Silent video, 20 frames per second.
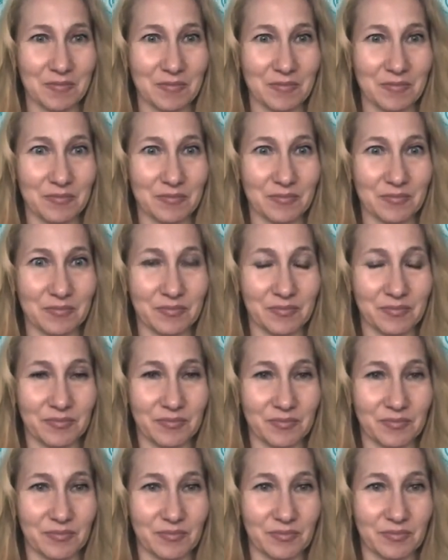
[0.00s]

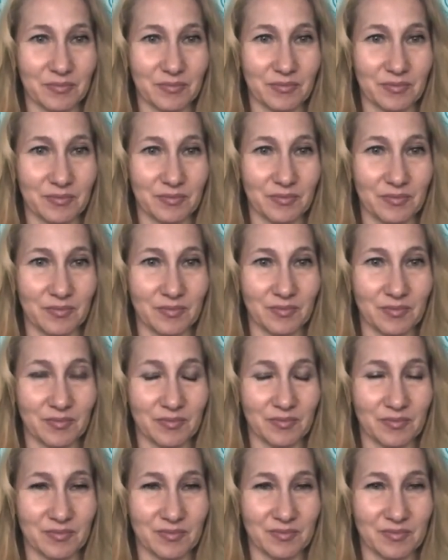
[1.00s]

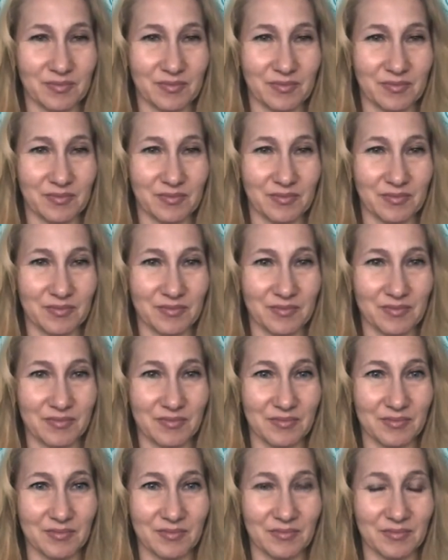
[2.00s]

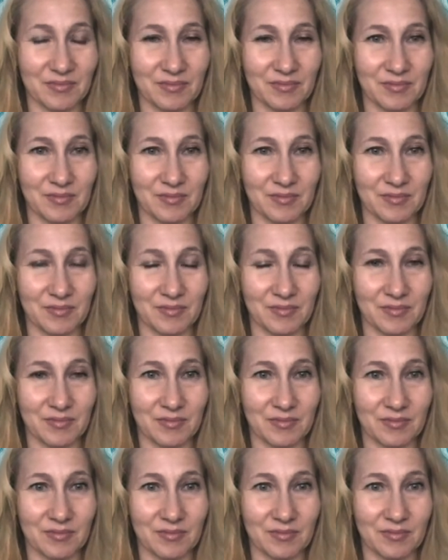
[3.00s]

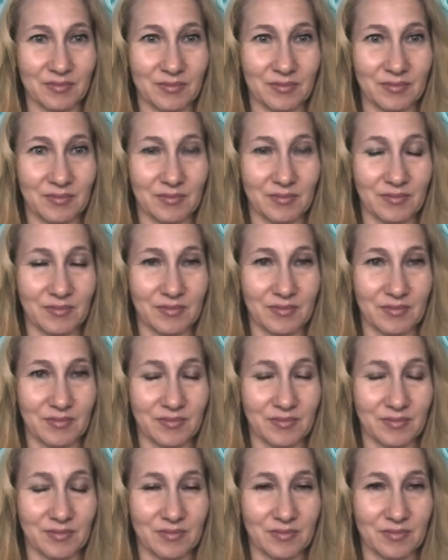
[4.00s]

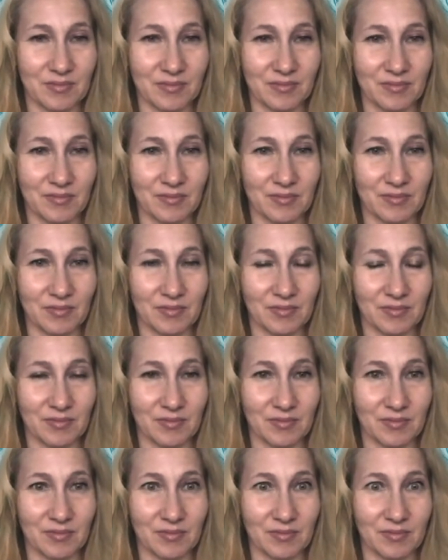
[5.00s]

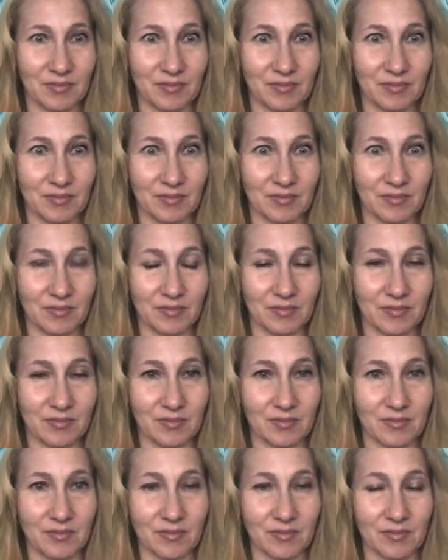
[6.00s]

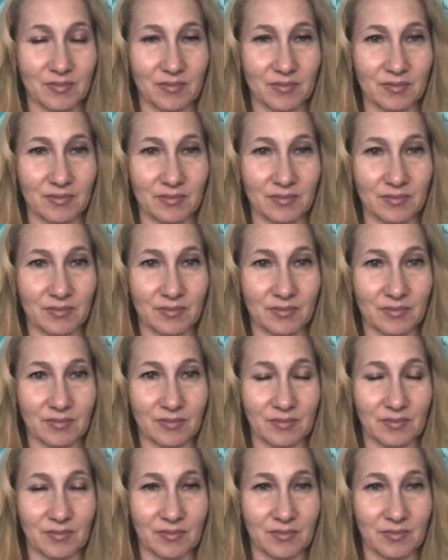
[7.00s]
(silent)